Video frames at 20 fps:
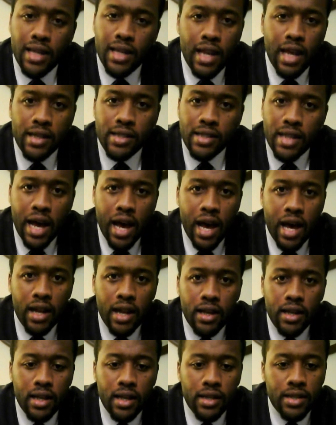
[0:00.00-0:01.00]
That's not
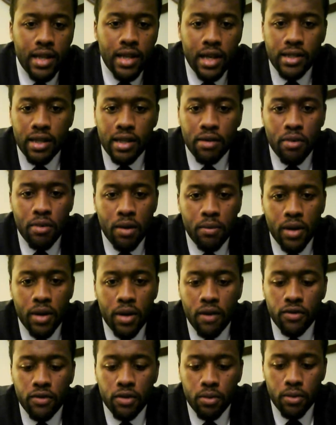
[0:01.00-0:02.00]
something I'm
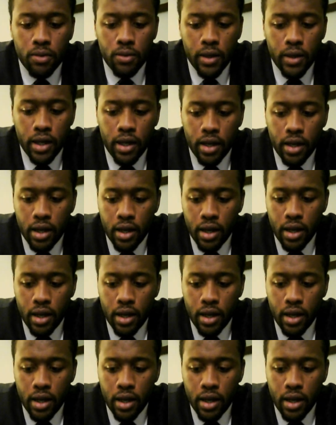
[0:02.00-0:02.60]
comfortable with.